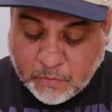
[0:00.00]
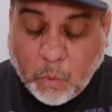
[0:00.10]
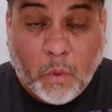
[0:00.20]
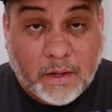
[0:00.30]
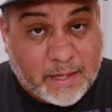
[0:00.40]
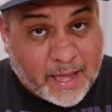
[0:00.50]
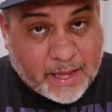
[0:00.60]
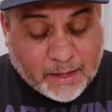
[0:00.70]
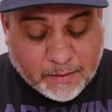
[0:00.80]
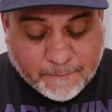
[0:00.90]
One
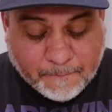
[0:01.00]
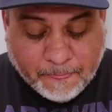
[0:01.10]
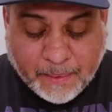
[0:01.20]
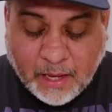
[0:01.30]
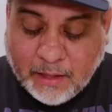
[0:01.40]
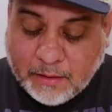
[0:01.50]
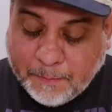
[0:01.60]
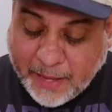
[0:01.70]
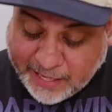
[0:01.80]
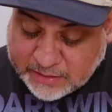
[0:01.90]
day, the
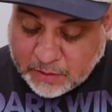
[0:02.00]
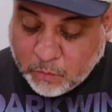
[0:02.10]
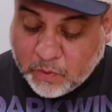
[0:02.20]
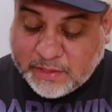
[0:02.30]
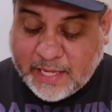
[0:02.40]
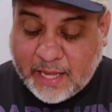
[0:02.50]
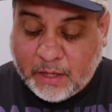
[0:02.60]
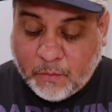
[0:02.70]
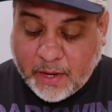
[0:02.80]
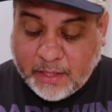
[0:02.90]
peasant was
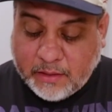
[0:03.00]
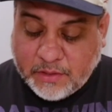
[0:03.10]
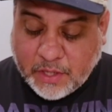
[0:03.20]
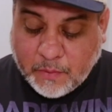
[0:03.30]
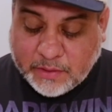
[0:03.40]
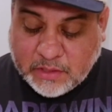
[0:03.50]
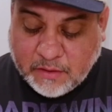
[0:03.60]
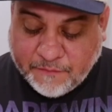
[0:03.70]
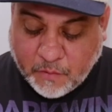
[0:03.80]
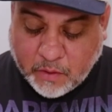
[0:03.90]
getting ready to go into the
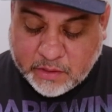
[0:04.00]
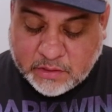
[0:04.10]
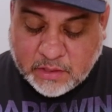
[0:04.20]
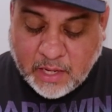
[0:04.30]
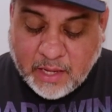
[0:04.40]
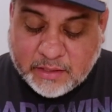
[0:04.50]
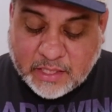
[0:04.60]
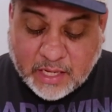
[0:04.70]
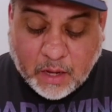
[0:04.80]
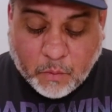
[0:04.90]
forest to
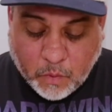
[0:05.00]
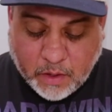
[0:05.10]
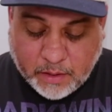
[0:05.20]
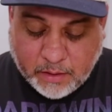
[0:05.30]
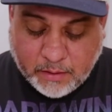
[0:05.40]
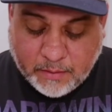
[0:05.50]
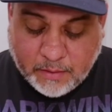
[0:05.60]
cut wood,